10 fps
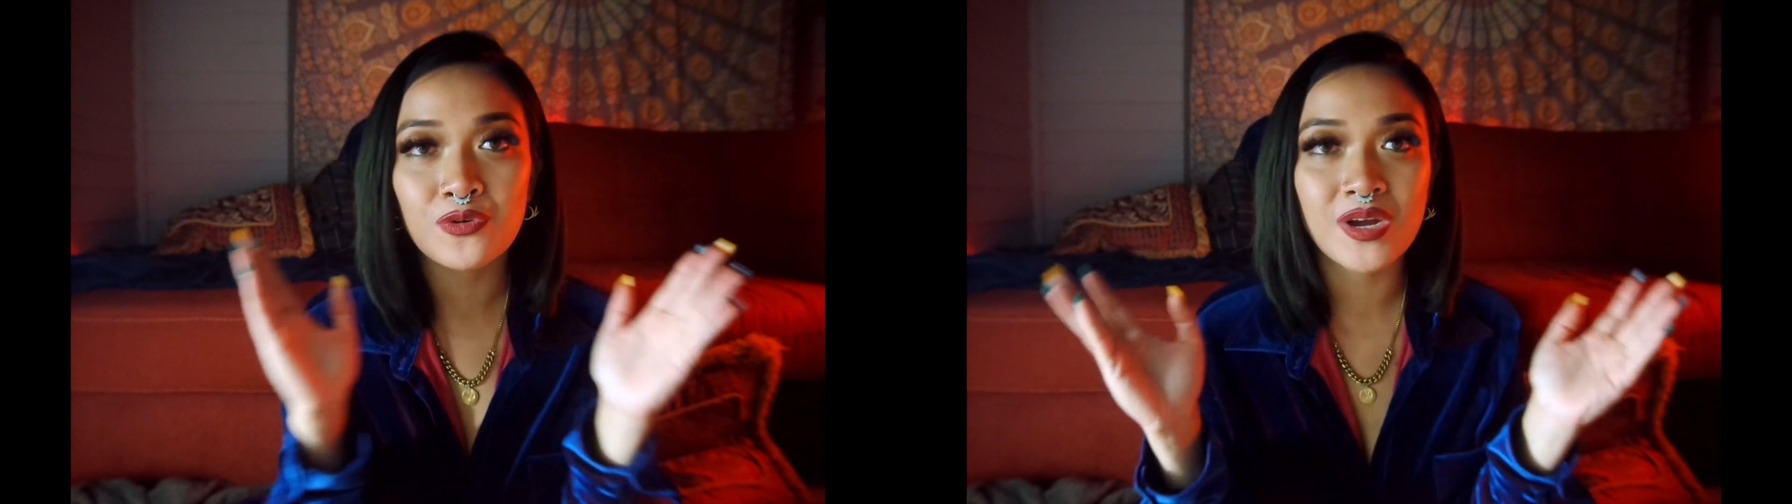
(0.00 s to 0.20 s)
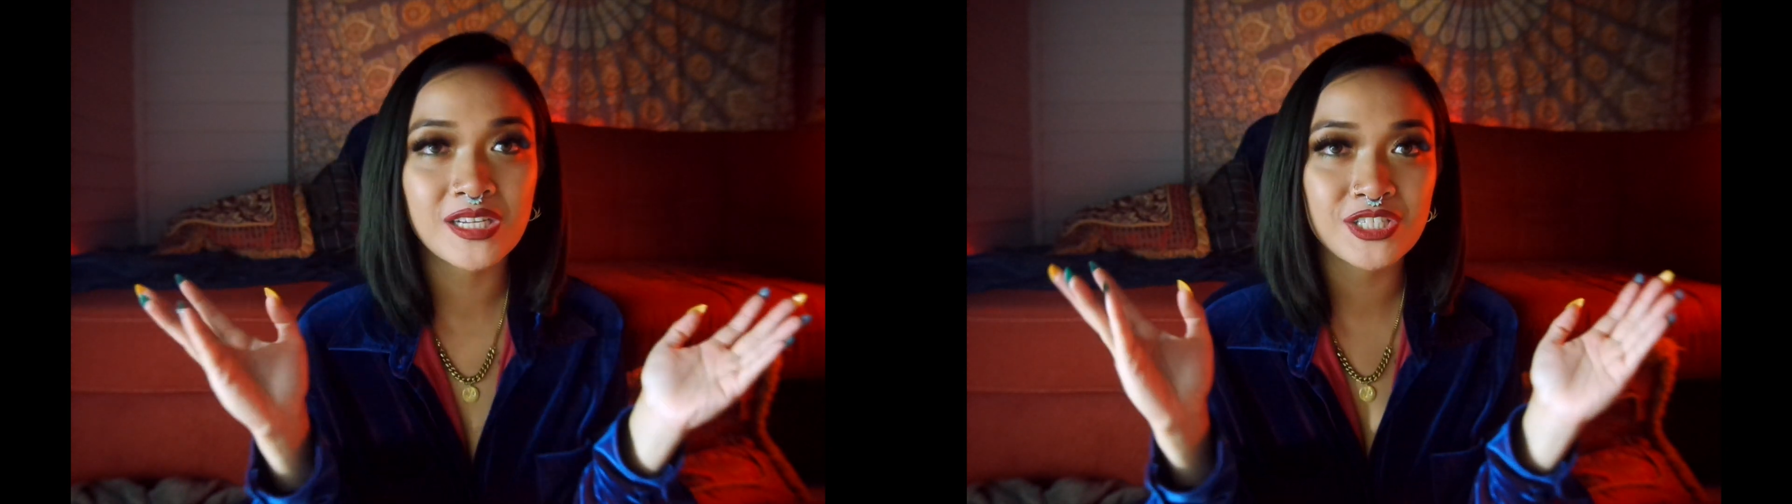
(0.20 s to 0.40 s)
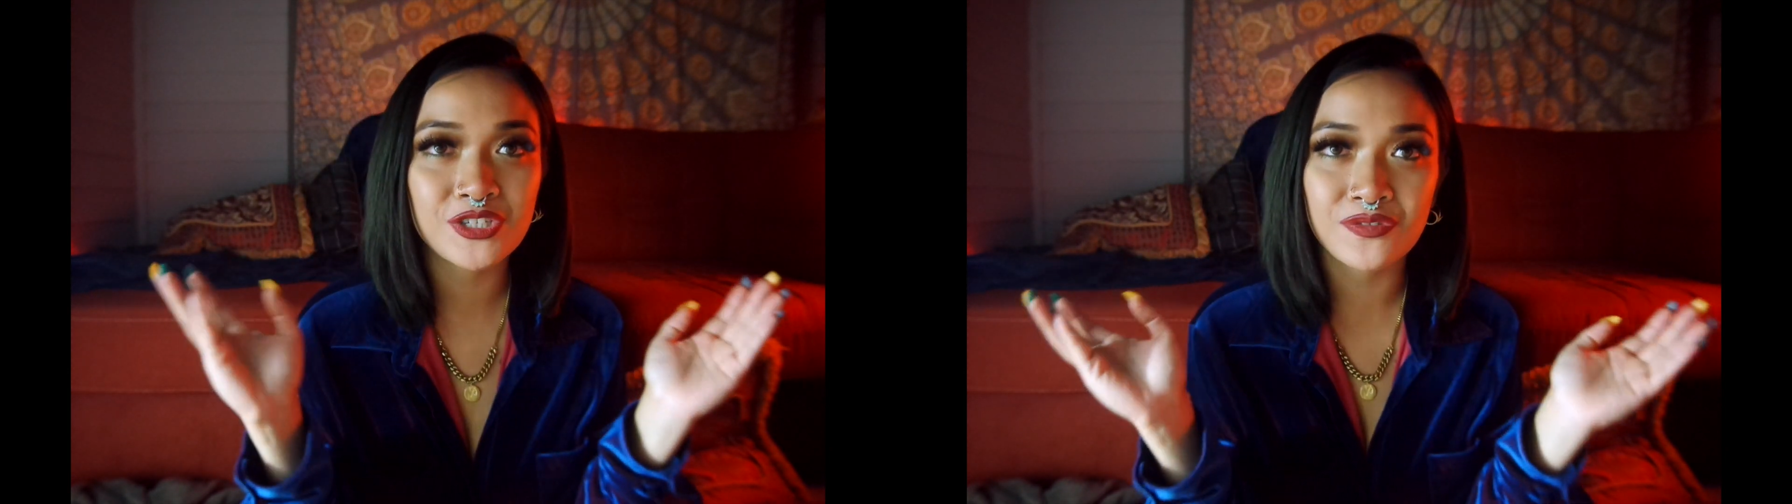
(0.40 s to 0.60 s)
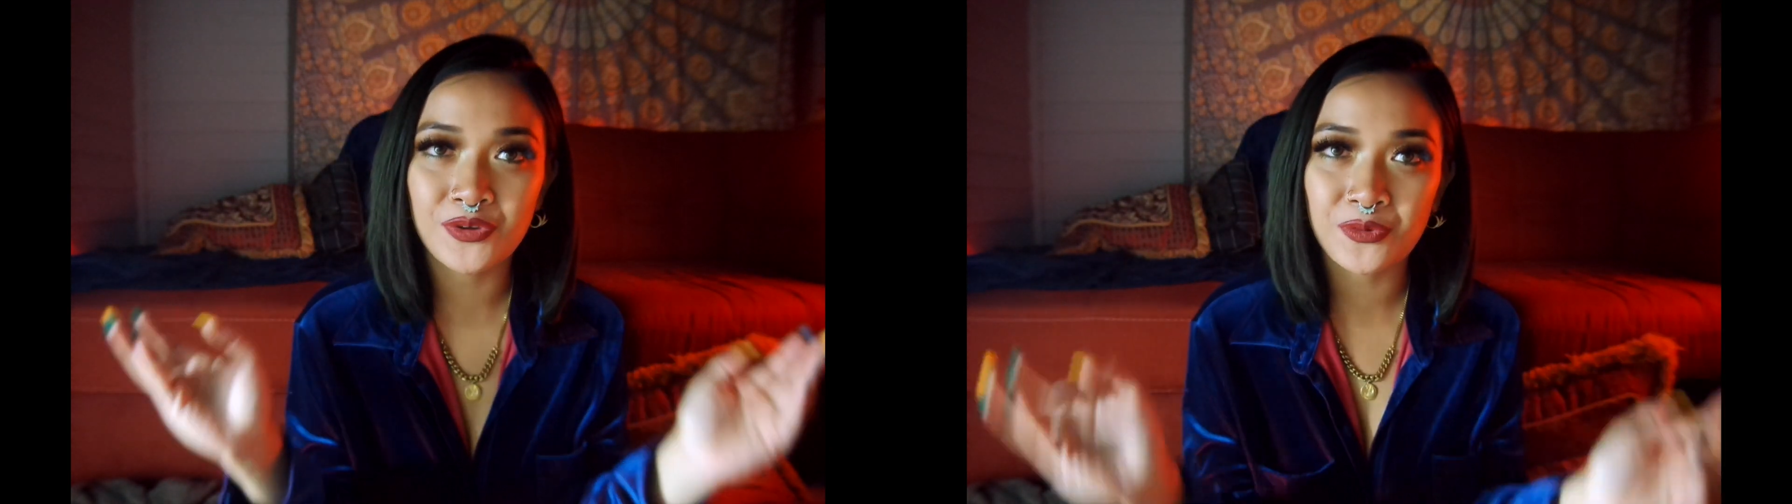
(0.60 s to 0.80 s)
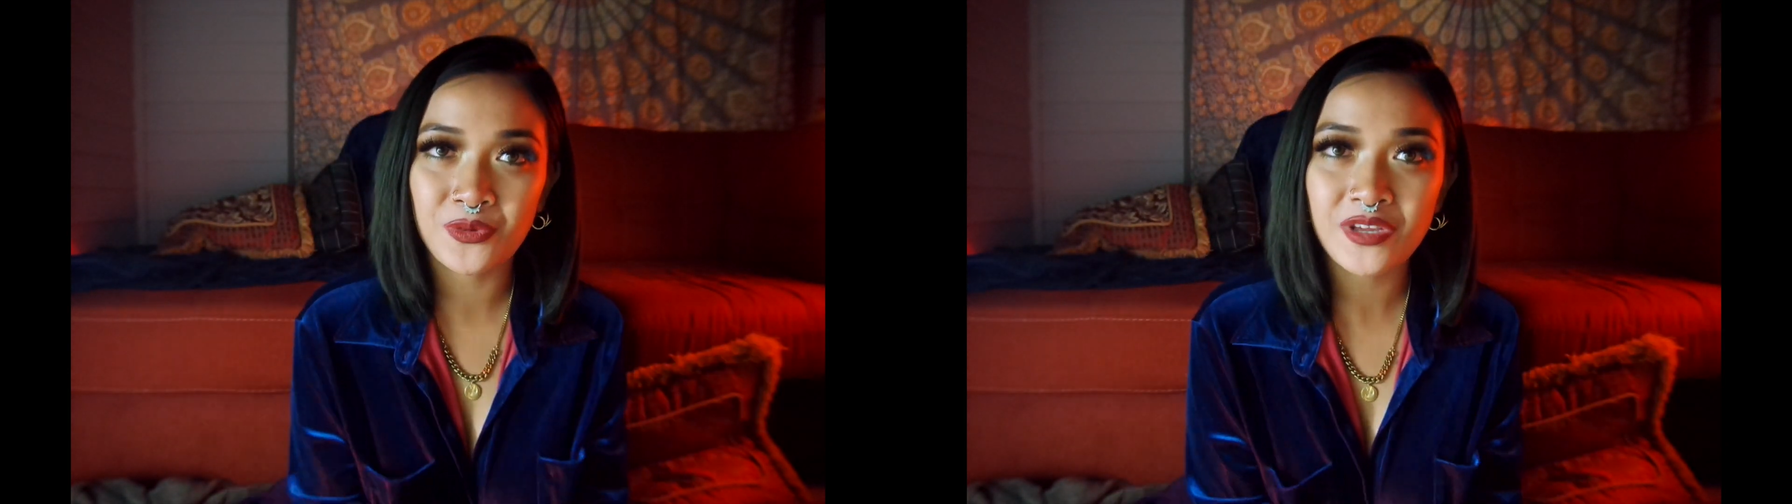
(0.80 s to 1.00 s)
rest of your
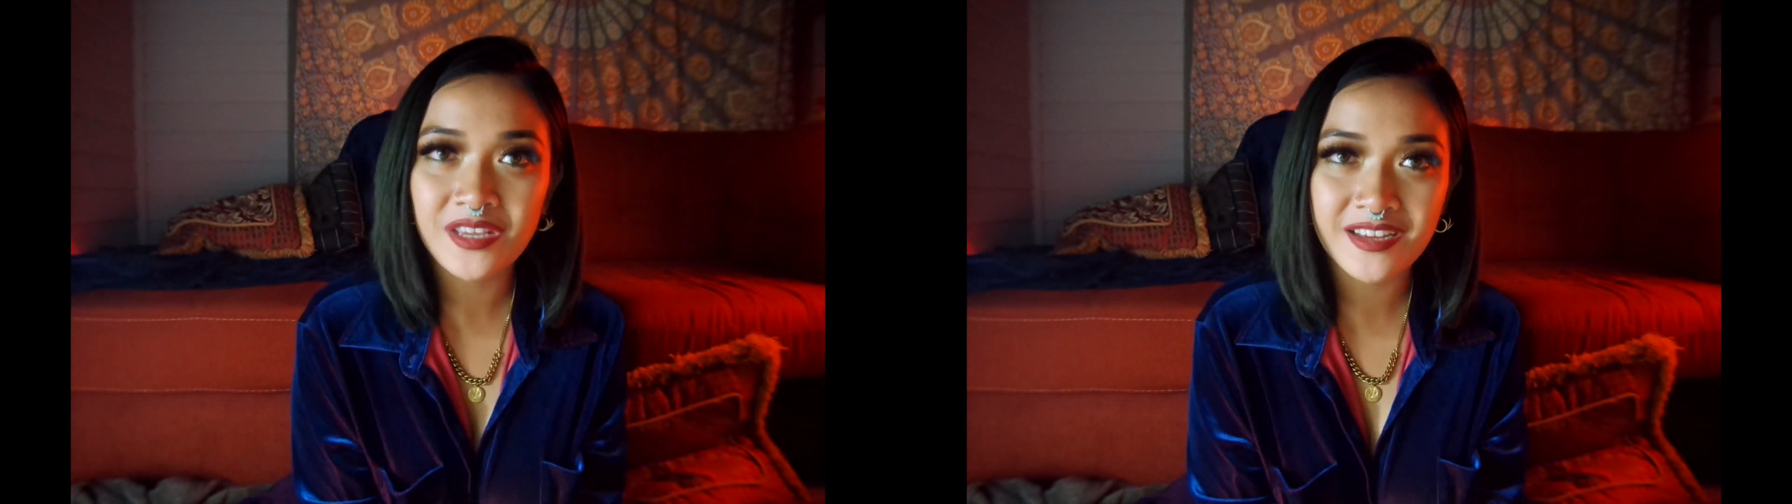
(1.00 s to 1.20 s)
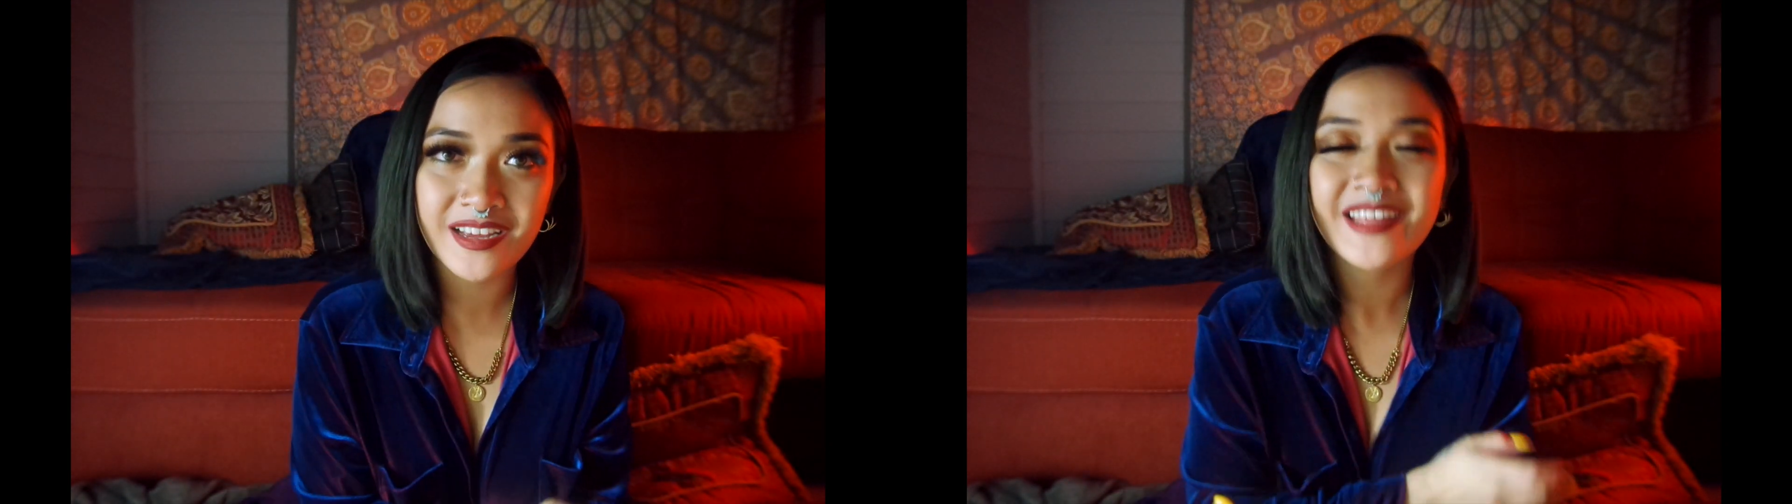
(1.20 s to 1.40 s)
week.